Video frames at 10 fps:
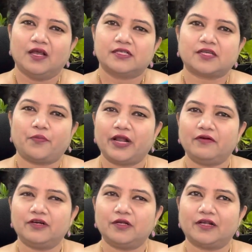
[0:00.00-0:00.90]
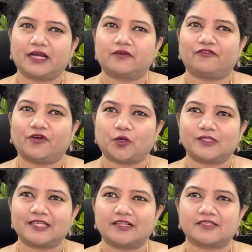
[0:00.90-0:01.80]
So whenever you look at
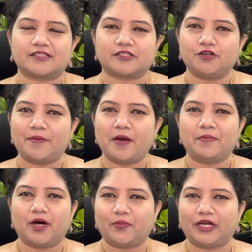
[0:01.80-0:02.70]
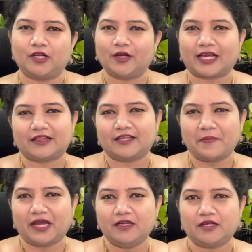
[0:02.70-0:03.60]
photosynthesis, you remember when you look at the
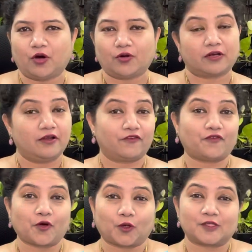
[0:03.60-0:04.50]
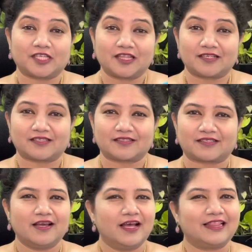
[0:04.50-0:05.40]
main door, photosynthesis.
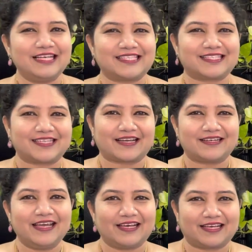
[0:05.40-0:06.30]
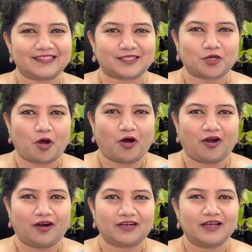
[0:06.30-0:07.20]
This technique is
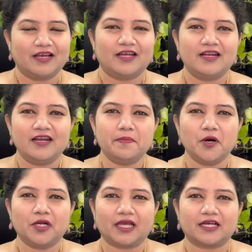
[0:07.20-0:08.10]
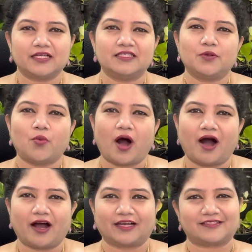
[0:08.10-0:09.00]
called mnemonic
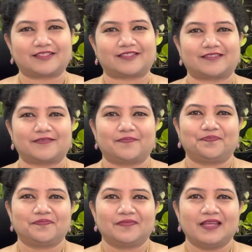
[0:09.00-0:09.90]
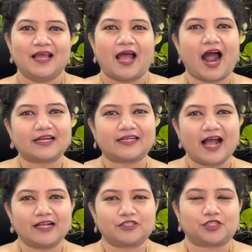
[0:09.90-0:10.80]
device.
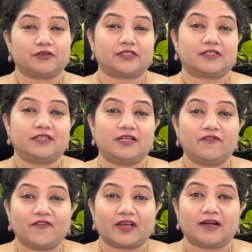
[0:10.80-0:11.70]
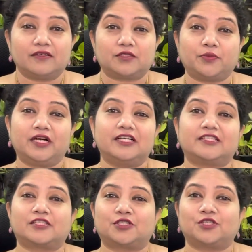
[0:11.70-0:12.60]
attach difficult
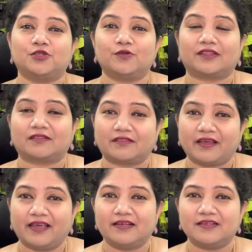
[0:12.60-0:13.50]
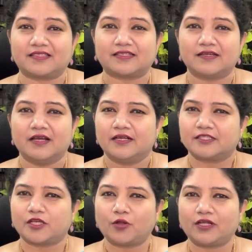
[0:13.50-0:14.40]
words to things
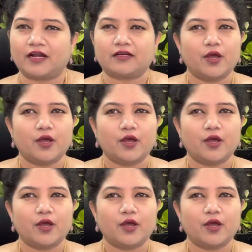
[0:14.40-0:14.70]
so that